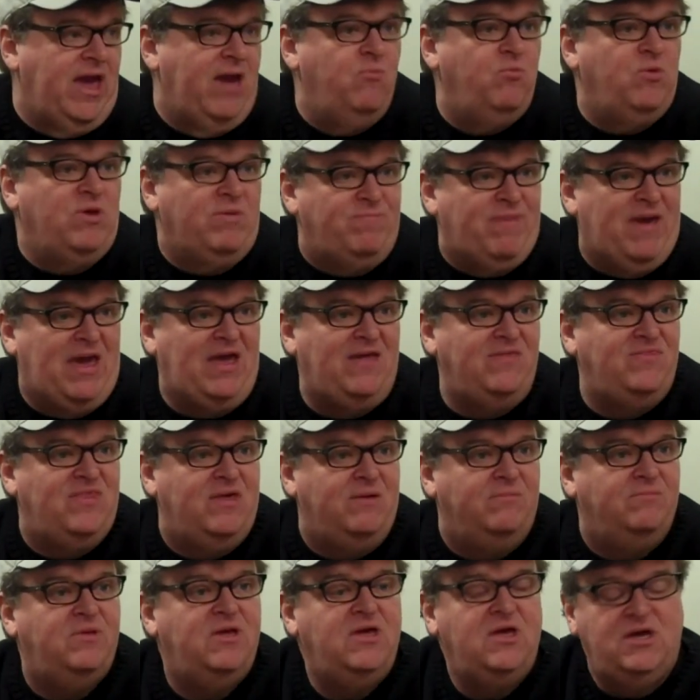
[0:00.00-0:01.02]
And we paid
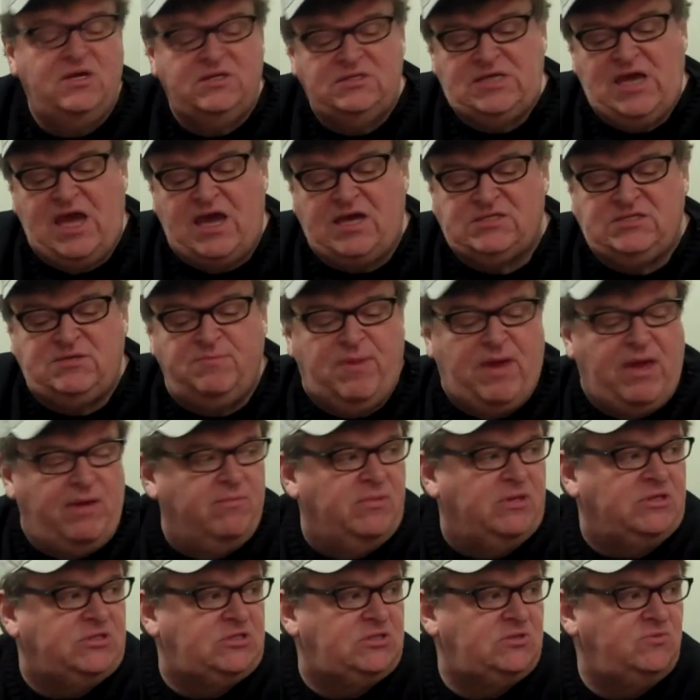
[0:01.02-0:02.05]
them tax
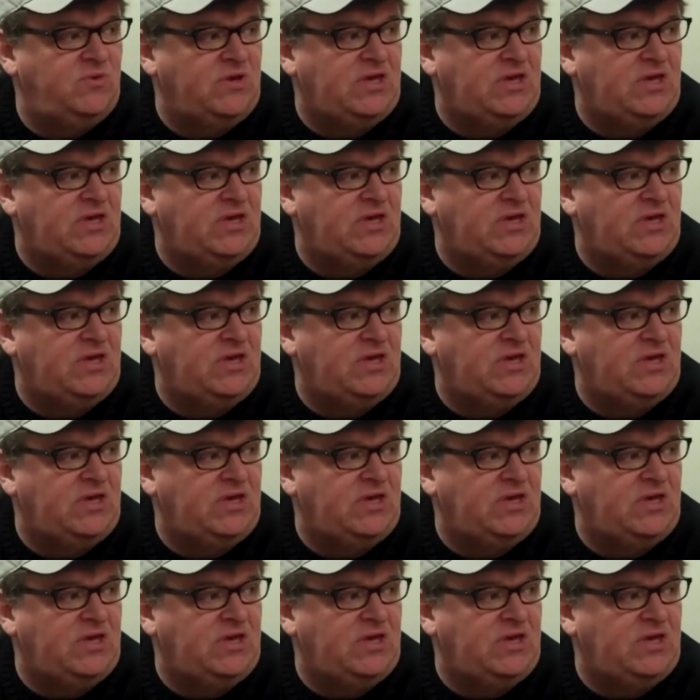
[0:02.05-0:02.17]
abatements.